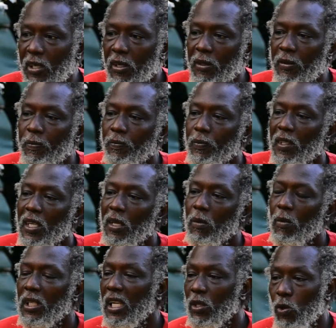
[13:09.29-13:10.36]
so,
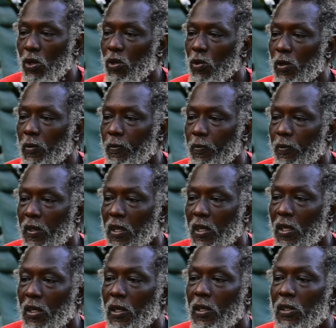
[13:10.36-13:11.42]
but I don't know.
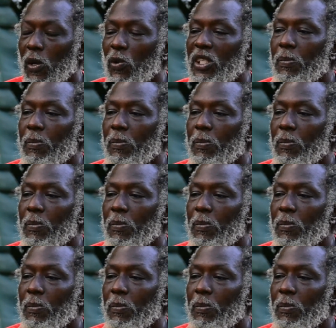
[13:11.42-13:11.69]
So